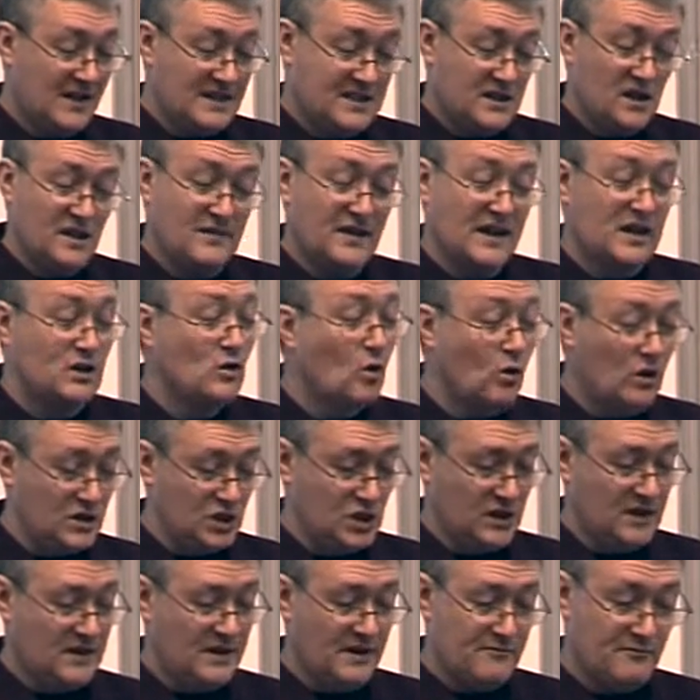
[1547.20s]
kind of
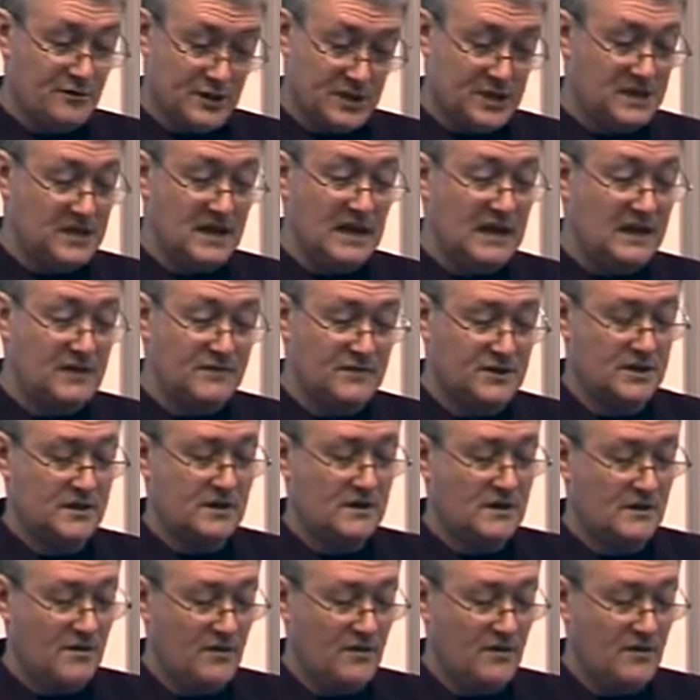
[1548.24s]
acknowledging that it received